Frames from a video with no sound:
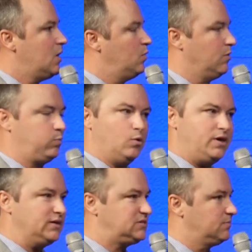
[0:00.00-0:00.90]
we'll
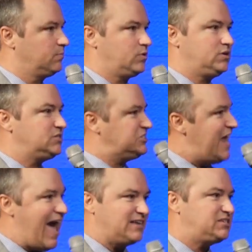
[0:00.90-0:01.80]
get some
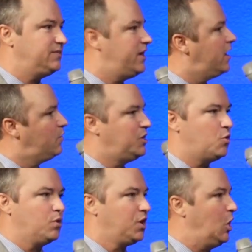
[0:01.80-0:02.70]
snacks in there,
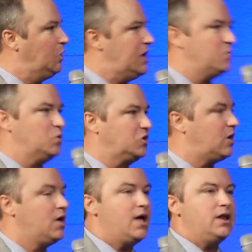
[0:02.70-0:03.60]
we'll load up, and we'll go.